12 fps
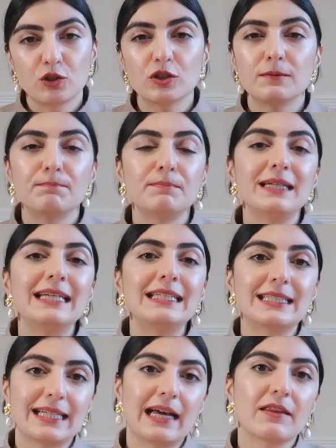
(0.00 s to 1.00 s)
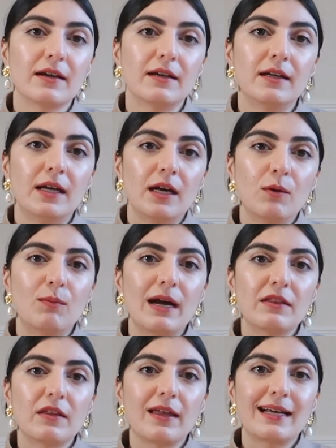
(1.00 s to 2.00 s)
to just be together,
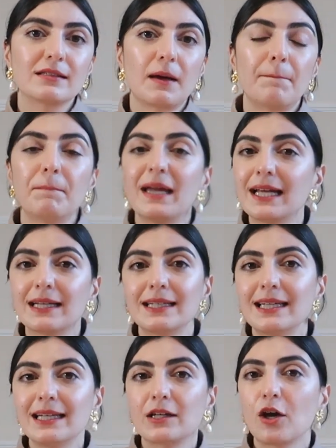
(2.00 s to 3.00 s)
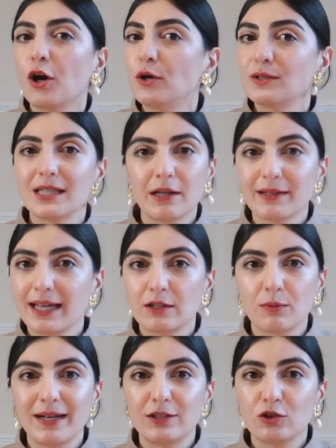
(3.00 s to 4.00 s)
whether that's a picnic, a hotel
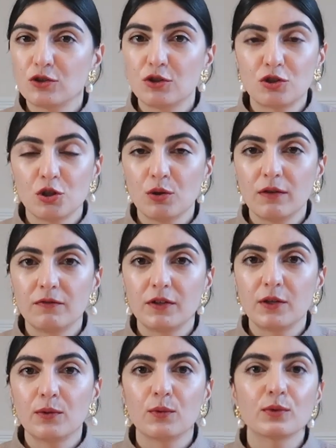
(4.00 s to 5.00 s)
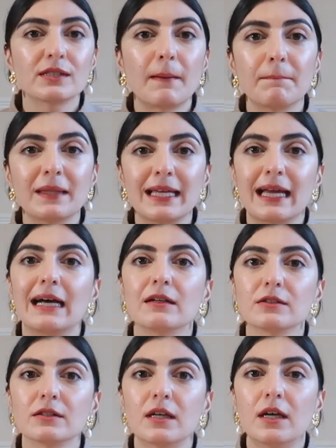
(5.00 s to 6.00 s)
getaway, just the two of you, or something
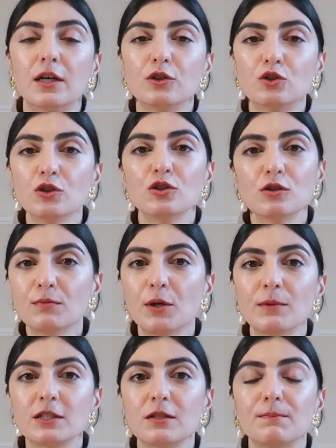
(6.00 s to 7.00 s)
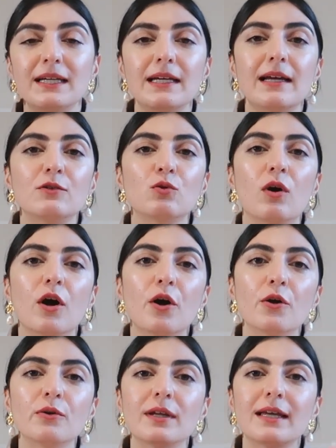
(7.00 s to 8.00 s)
else. Just a moment to be in your
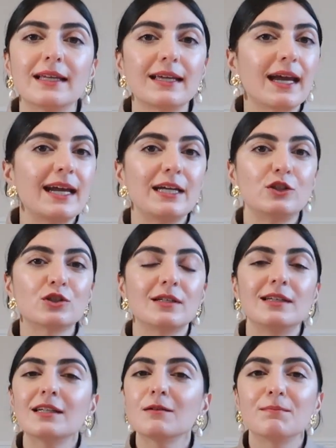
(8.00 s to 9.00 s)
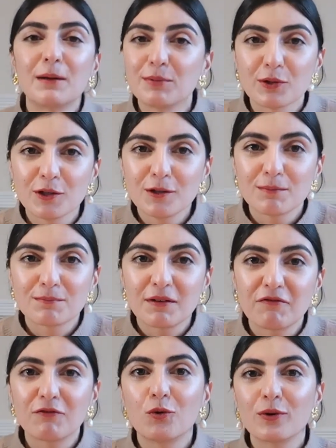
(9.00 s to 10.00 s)
own engaged little bubble
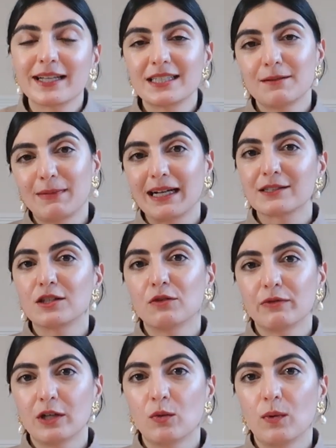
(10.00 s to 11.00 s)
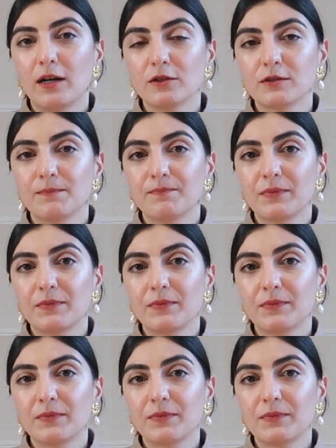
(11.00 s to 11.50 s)
before getting back to the real world.